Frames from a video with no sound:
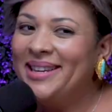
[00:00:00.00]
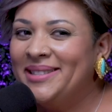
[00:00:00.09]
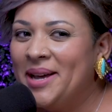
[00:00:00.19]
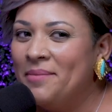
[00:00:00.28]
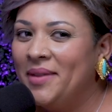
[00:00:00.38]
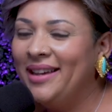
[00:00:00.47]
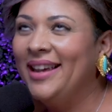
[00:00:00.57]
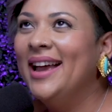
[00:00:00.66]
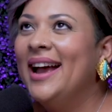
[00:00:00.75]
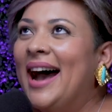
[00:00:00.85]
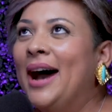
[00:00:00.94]
say something
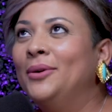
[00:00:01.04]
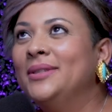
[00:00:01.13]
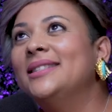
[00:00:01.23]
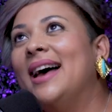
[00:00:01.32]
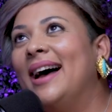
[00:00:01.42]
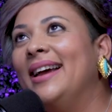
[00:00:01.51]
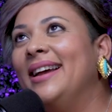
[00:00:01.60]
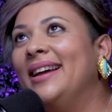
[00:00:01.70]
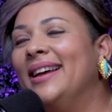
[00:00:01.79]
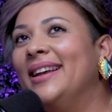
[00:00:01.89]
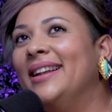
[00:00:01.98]

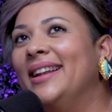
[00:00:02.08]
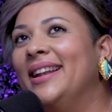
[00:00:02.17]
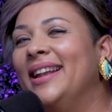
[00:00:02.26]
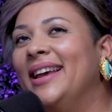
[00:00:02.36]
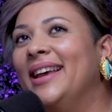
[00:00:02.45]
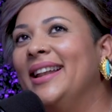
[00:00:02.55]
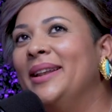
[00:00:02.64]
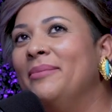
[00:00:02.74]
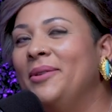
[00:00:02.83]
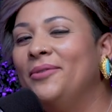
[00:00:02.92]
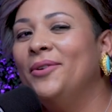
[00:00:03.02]
outside
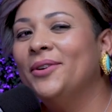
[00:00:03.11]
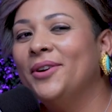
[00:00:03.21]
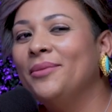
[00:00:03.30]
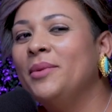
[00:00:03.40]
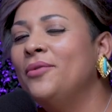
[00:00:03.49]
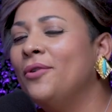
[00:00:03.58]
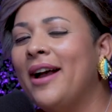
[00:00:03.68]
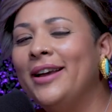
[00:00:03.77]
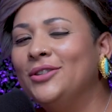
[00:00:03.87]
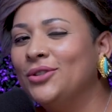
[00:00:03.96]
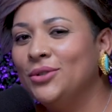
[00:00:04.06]
and before
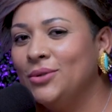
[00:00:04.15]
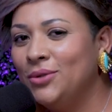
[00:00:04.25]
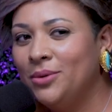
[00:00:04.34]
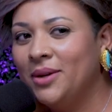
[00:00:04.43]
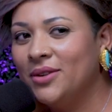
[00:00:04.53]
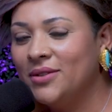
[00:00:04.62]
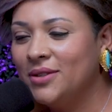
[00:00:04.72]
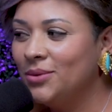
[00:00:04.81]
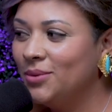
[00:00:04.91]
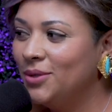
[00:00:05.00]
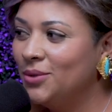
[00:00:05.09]
I introduce you, because
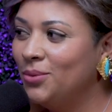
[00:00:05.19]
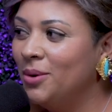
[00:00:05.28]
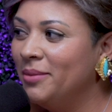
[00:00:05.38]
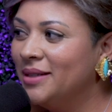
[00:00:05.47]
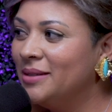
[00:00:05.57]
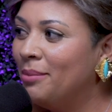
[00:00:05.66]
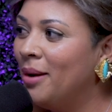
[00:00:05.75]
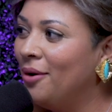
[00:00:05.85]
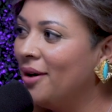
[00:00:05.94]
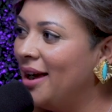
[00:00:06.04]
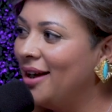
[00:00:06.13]
this woman is a
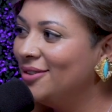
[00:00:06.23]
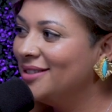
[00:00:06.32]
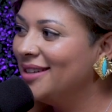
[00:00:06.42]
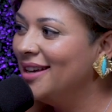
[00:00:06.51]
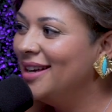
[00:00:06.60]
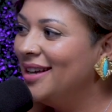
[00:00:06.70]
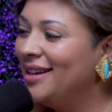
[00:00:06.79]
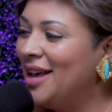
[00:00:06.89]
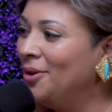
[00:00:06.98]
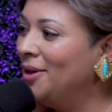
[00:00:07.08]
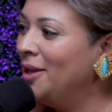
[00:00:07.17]
powerhouse. Aww.
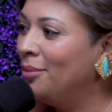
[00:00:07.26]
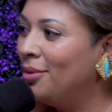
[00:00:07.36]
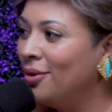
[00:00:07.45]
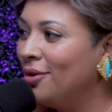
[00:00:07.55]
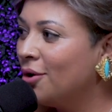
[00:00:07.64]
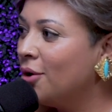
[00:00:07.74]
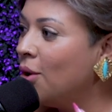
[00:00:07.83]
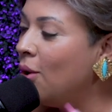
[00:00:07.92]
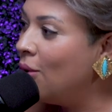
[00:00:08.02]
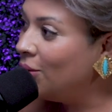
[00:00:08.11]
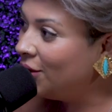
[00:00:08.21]
Not only a broker,
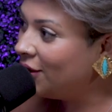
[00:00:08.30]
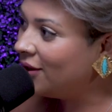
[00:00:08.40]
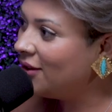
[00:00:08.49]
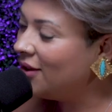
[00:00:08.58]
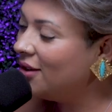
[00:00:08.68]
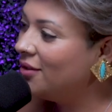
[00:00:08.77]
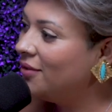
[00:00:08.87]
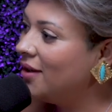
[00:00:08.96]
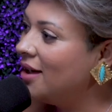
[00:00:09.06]
owner of